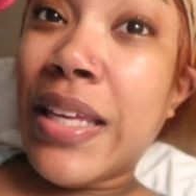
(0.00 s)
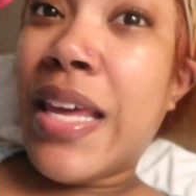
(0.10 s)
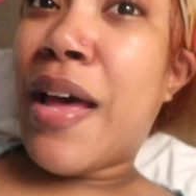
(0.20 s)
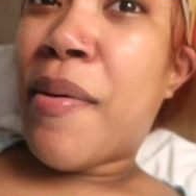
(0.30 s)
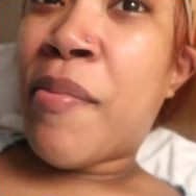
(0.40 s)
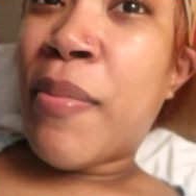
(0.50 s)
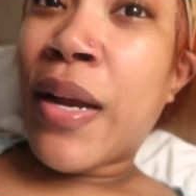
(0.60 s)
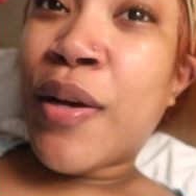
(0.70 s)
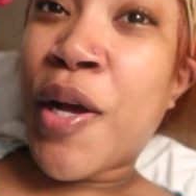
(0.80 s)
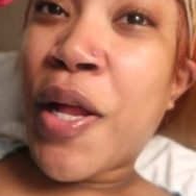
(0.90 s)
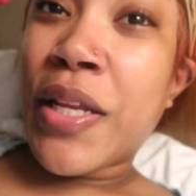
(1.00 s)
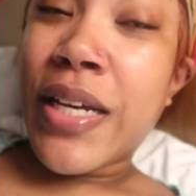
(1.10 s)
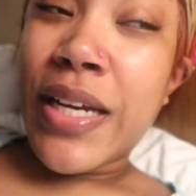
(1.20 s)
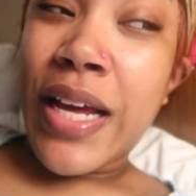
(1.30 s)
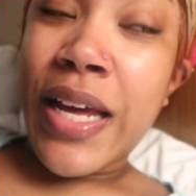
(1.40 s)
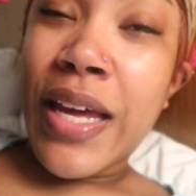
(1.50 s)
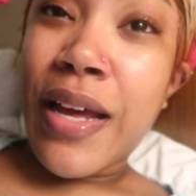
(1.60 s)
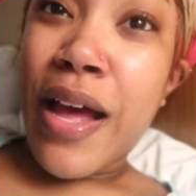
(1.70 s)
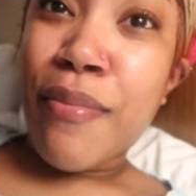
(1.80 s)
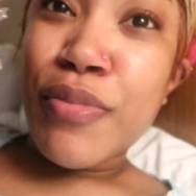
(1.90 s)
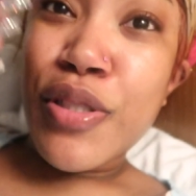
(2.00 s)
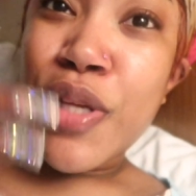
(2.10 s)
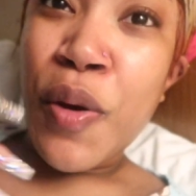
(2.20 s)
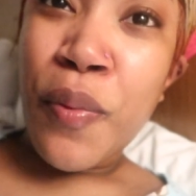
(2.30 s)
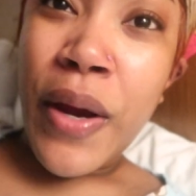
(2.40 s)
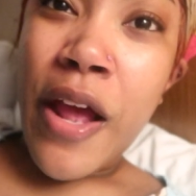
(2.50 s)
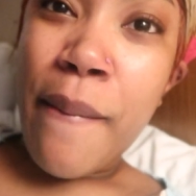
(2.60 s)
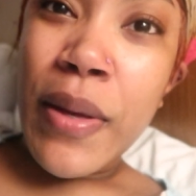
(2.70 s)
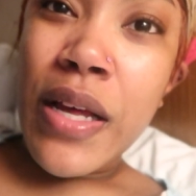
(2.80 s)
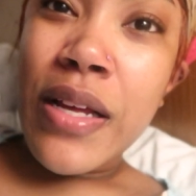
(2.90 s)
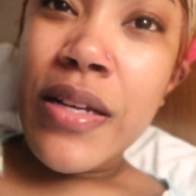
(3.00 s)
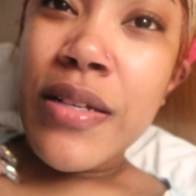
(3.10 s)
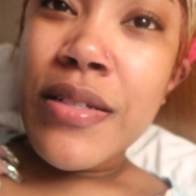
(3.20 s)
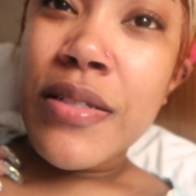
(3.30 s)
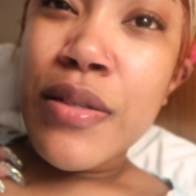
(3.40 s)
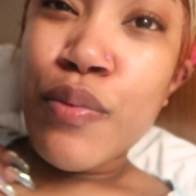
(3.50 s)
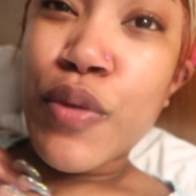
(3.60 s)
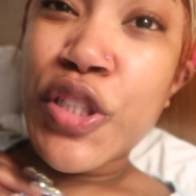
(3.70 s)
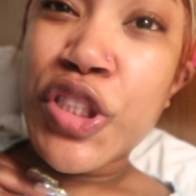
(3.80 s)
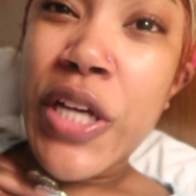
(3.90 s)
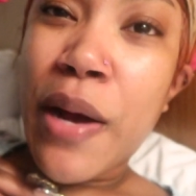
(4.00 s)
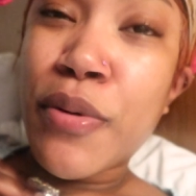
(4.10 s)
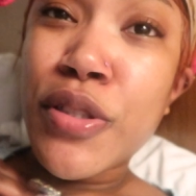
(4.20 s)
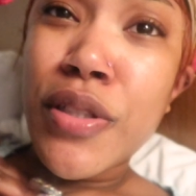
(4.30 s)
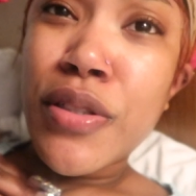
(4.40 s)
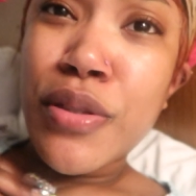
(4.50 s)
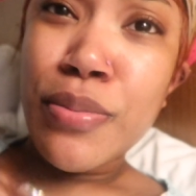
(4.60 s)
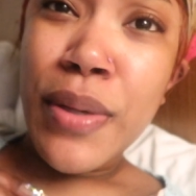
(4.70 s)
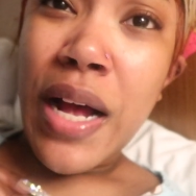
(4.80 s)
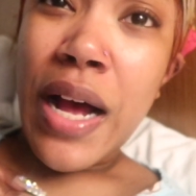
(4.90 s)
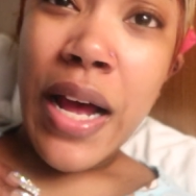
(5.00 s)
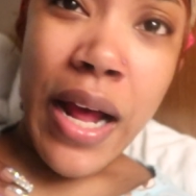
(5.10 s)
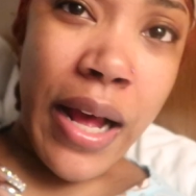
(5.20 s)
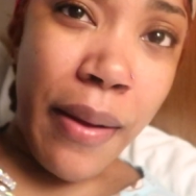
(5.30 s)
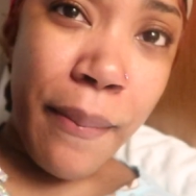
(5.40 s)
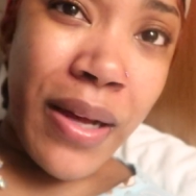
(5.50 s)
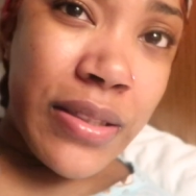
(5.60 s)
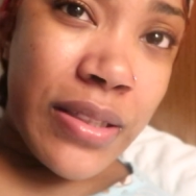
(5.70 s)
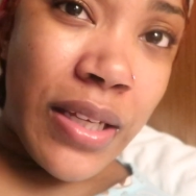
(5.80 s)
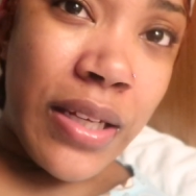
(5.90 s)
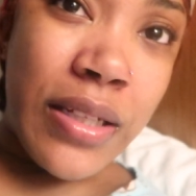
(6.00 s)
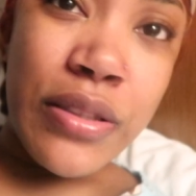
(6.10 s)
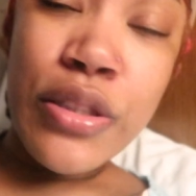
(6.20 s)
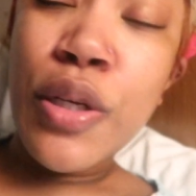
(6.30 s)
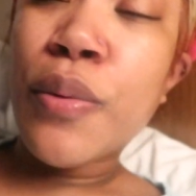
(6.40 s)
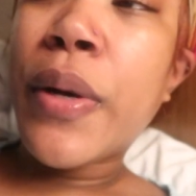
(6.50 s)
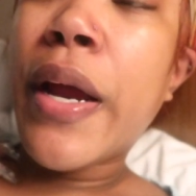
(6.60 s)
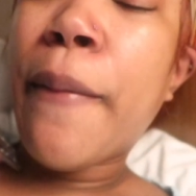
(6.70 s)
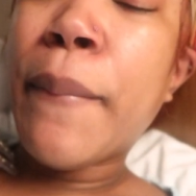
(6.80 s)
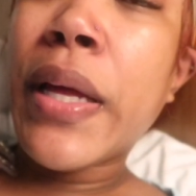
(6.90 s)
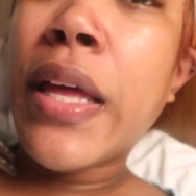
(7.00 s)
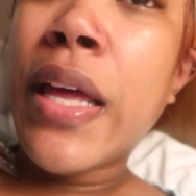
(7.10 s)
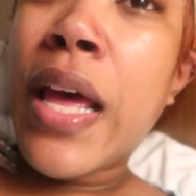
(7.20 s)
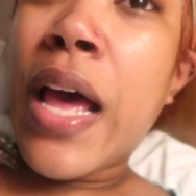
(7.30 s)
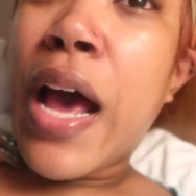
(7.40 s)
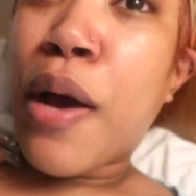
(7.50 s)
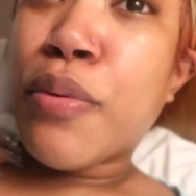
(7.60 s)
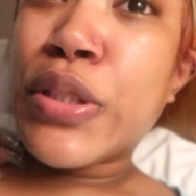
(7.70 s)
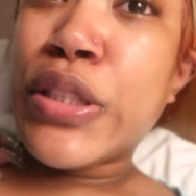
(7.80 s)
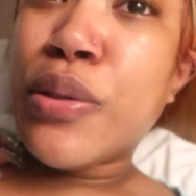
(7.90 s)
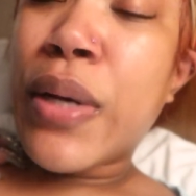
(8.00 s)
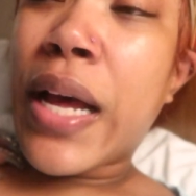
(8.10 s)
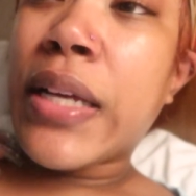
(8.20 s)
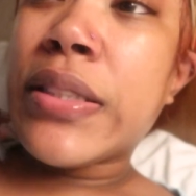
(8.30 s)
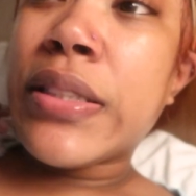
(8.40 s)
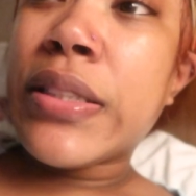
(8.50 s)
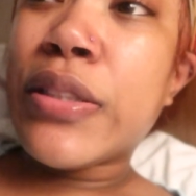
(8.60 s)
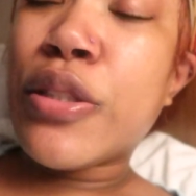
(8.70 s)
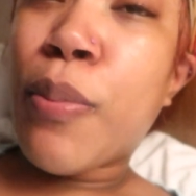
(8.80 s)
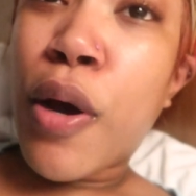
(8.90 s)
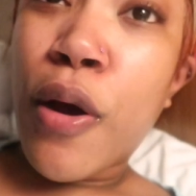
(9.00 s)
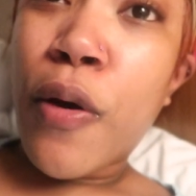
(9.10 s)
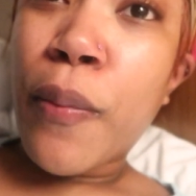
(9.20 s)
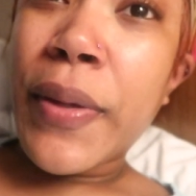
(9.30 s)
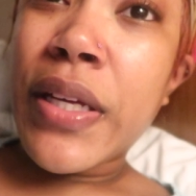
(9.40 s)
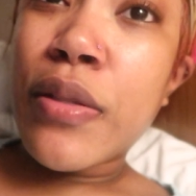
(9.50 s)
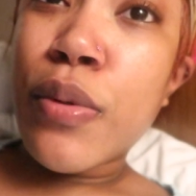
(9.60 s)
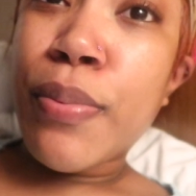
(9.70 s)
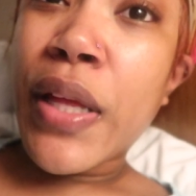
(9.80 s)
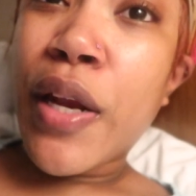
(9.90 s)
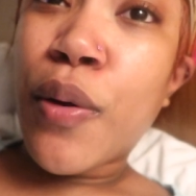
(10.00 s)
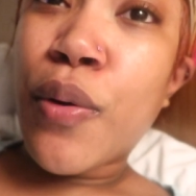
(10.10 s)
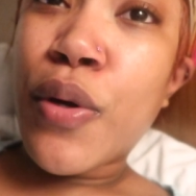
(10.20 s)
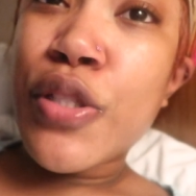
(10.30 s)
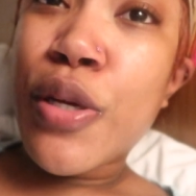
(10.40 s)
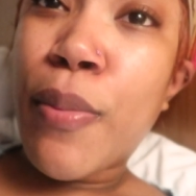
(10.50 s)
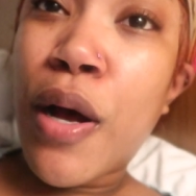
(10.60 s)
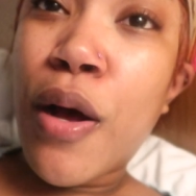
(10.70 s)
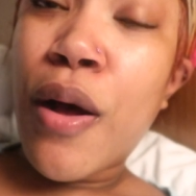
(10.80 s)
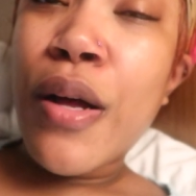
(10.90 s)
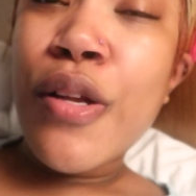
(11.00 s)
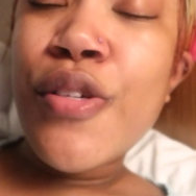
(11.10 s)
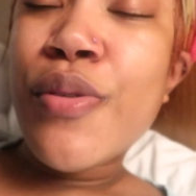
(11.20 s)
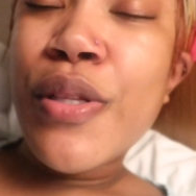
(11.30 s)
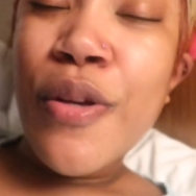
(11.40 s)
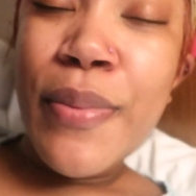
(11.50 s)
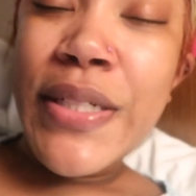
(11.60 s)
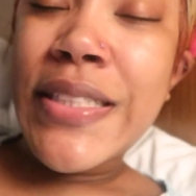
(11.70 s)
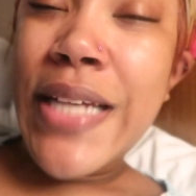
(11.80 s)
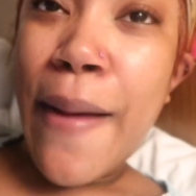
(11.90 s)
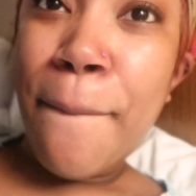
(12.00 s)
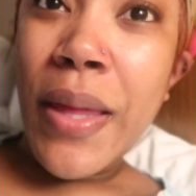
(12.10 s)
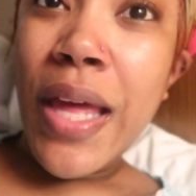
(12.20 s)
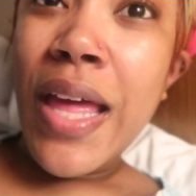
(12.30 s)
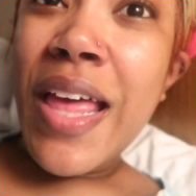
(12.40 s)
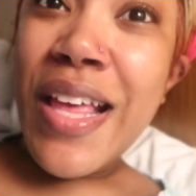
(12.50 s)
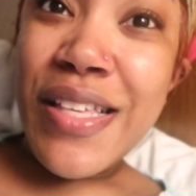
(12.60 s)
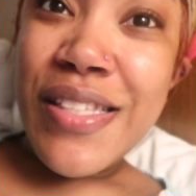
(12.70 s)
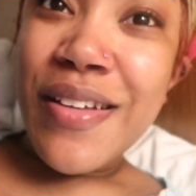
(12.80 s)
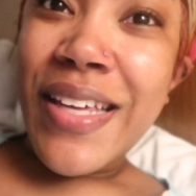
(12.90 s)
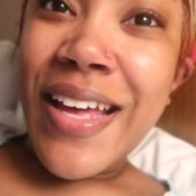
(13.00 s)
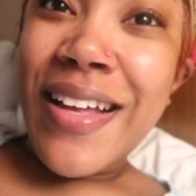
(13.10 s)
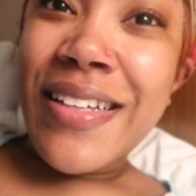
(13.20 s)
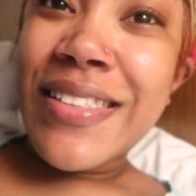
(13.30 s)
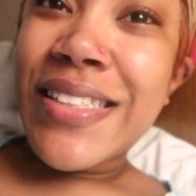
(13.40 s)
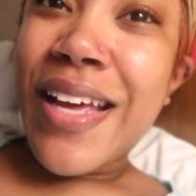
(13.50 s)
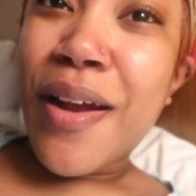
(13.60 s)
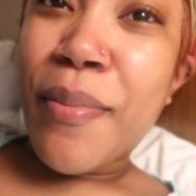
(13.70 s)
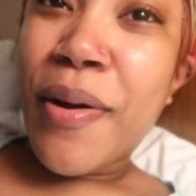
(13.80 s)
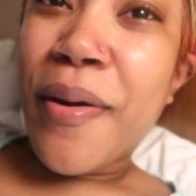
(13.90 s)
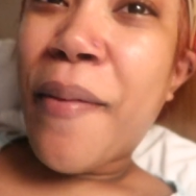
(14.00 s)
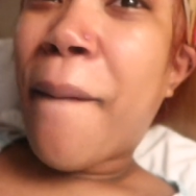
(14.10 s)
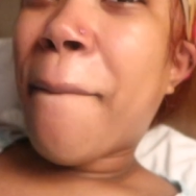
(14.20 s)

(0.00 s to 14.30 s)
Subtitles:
yeah, I'm about to call it a night. I'm so red because when showers are super hot, my skin gets so red. But I will see you guys tomorrow because we plan on going to the mall, do a little bit of shopping. So yeah, see y'all tomorrow.